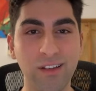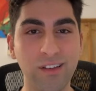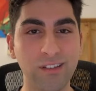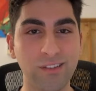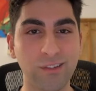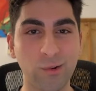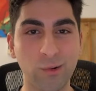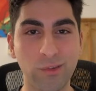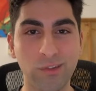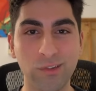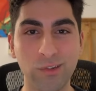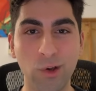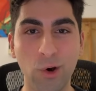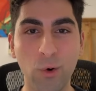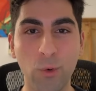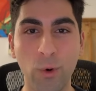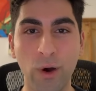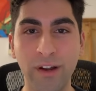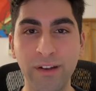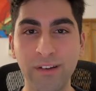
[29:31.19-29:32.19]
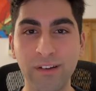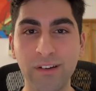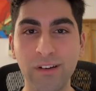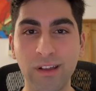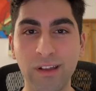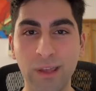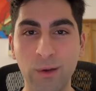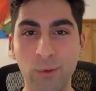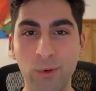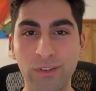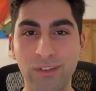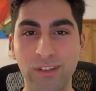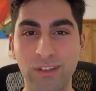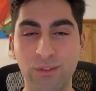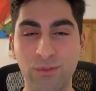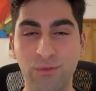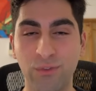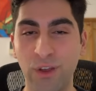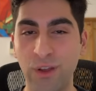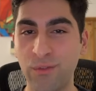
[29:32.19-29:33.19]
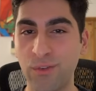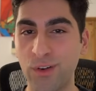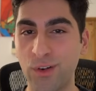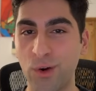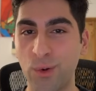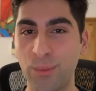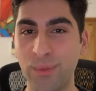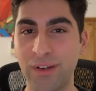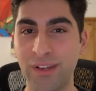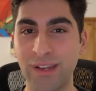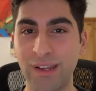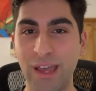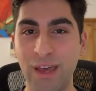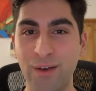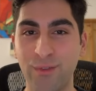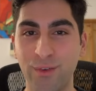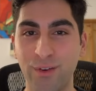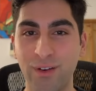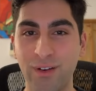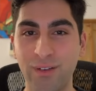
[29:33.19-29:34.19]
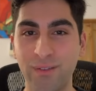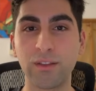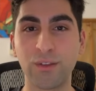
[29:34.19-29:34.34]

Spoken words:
so it's no wonder it was his favorite opening ever.